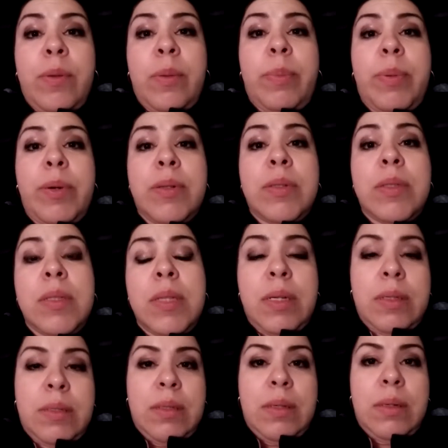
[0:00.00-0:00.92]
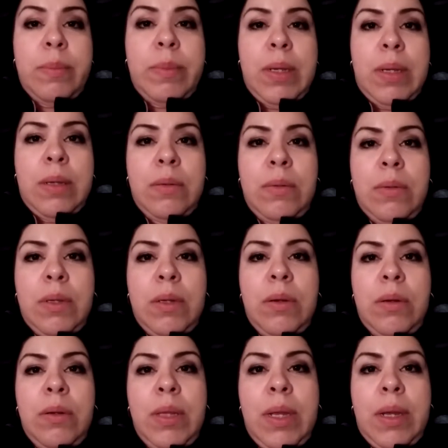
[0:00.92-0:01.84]
the person that is going to be handling
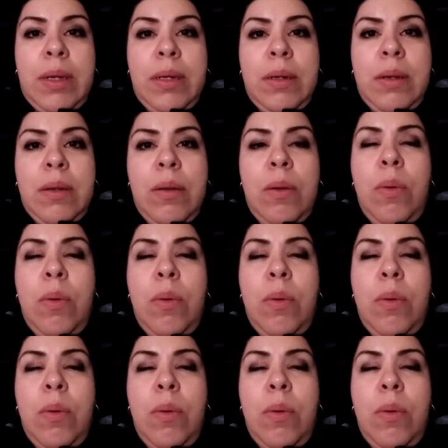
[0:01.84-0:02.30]
your line,